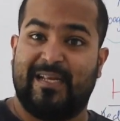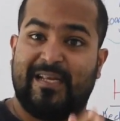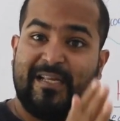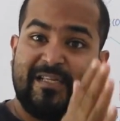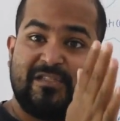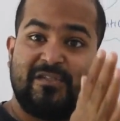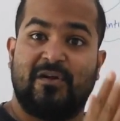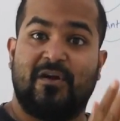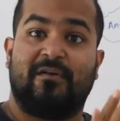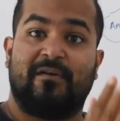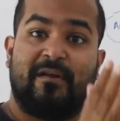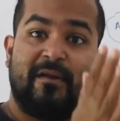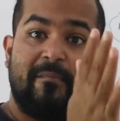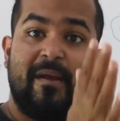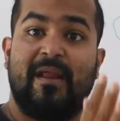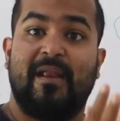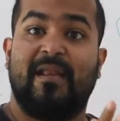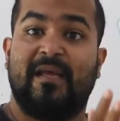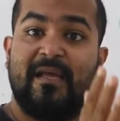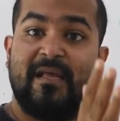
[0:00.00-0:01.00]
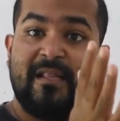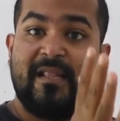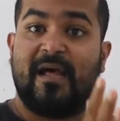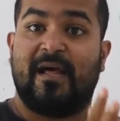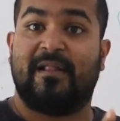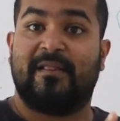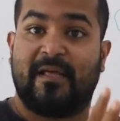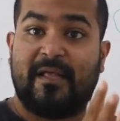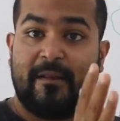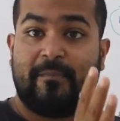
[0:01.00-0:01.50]
it is not remaining in
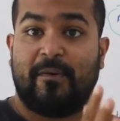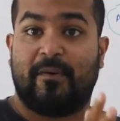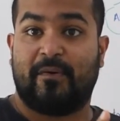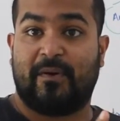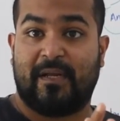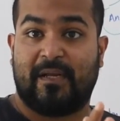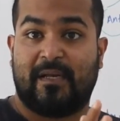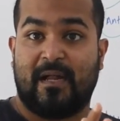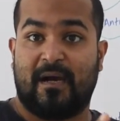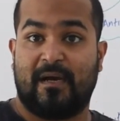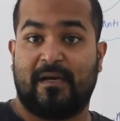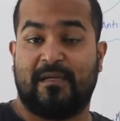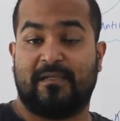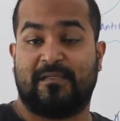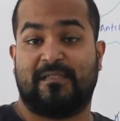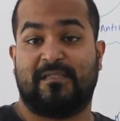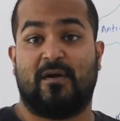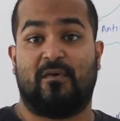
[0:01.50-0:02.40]
their therapeutic targets.